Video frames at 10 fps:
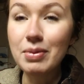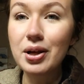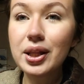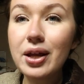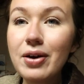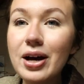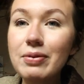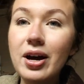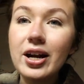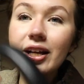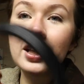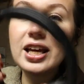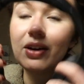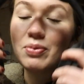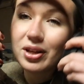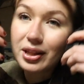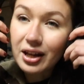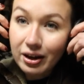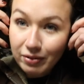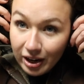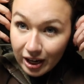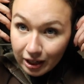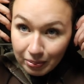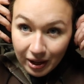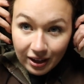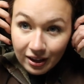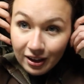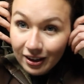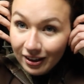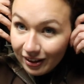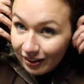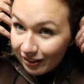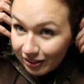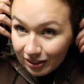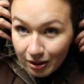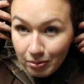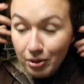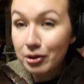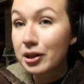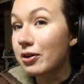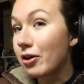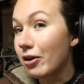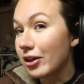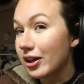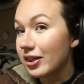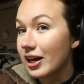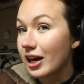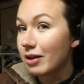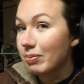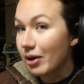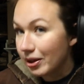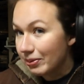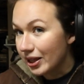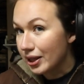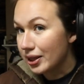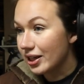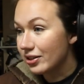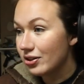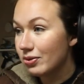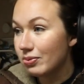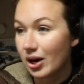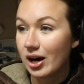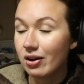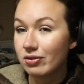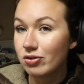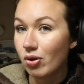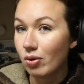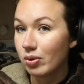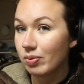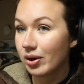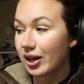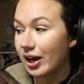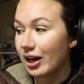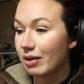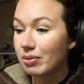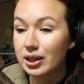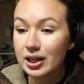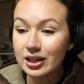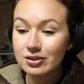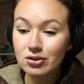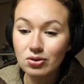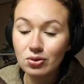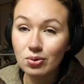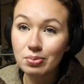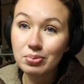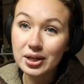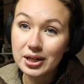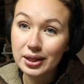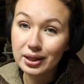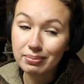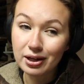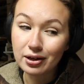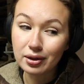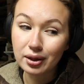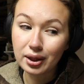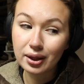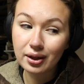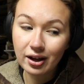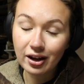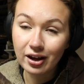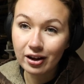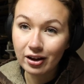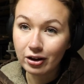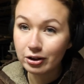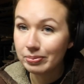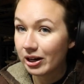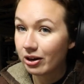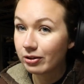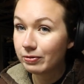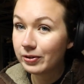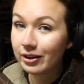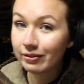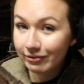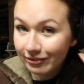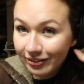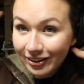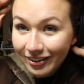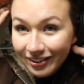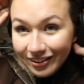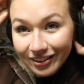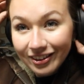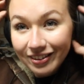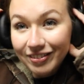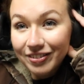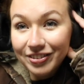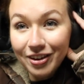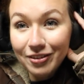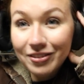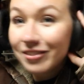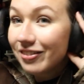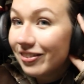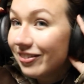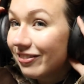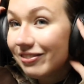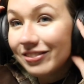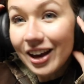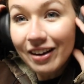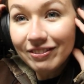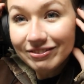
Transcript: also ironically, well, it's not ironic, but the most girly thing I could probably be listening to while doing woodworking, I'm listening to Britney Spears' autobiography. So yeah.